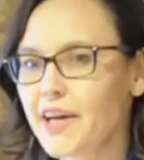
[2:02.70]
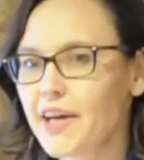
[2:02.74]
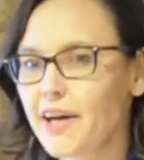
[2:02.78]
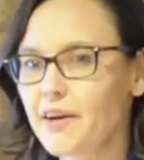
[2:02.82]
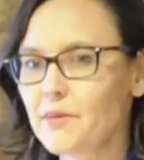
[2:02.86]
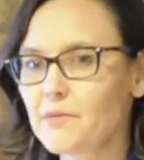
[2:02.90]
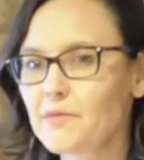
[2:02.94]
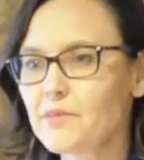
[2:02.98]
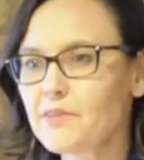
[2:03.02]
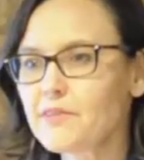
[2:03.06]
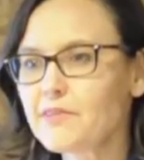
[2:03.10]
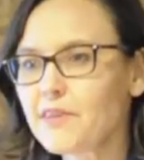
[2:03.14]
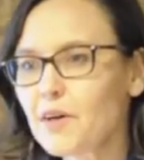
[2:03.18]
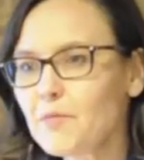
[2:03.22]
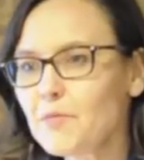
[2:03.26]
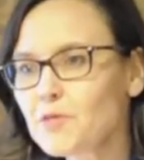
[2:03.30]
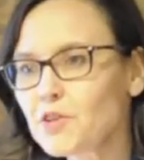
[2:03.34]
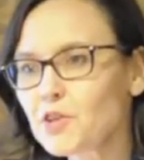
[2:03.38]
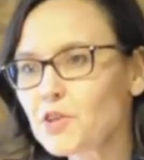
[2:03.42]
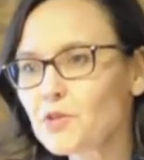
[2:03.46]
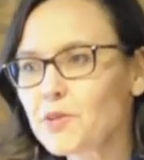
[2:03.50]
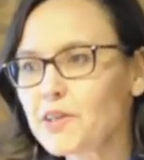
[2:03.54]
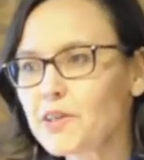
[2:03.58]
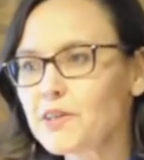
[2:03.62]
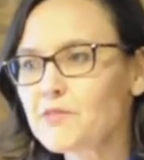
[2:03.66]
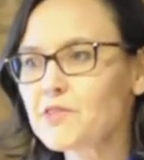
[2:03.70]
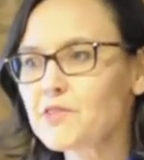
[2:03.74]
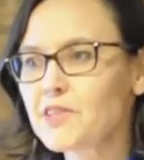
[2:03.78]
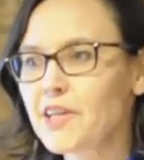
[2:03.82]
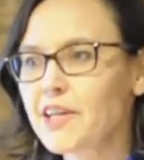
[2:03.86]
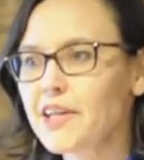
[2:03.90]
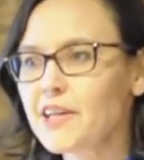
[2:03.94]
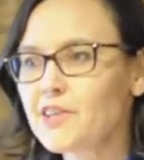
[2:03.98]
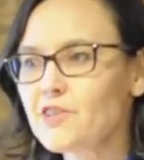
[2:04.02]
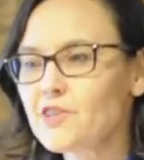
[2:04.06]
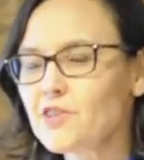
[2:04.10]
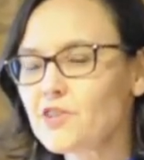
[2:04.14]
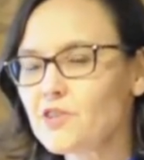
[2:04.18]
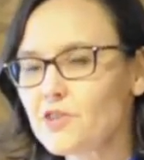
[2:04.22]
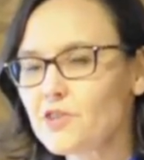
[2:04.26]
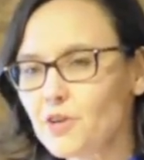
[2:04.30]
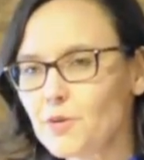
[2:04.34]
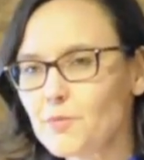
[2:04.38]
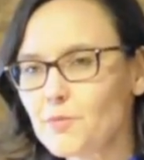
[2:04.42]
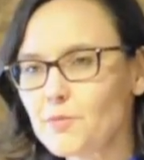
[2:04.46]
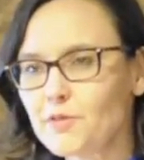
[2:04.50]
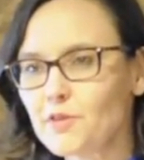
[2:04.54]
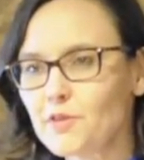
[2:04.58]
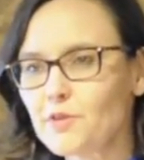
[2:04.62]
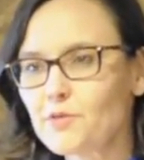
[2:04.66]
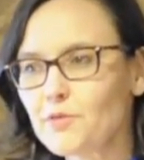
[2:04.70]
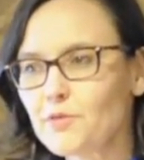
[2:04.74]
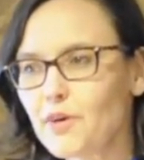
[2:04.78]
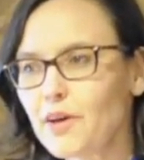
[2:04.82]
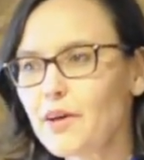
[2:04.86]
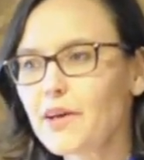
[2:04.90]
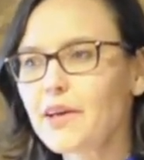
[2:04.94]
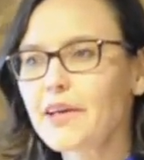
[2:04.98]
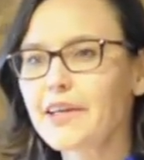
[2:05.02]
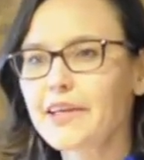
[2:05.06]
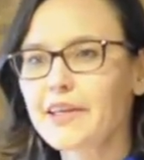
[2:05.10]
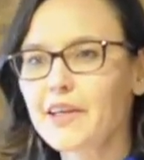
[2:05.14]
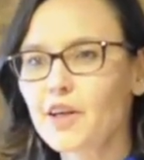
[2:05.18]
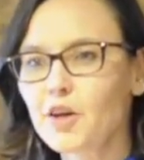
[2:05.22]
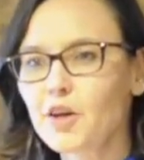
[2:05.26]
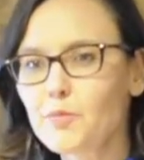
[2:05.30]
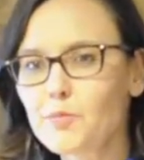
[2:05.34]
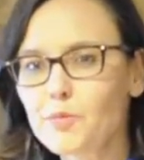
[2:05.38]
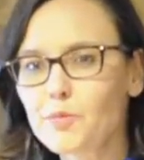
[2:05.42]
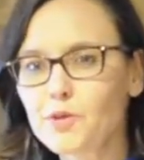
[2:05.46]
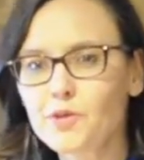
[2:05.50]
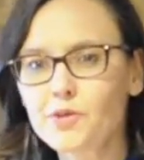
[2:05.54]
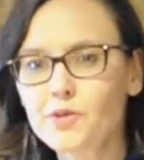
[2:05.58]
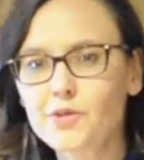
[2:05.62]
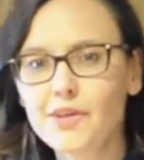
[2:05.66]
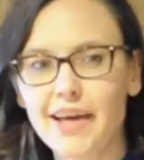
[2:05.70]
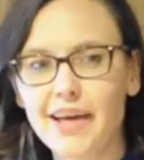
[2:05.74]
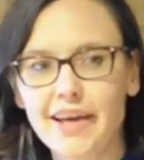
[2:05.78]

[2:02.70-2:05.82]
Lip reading: have some degree of change in terms of mood,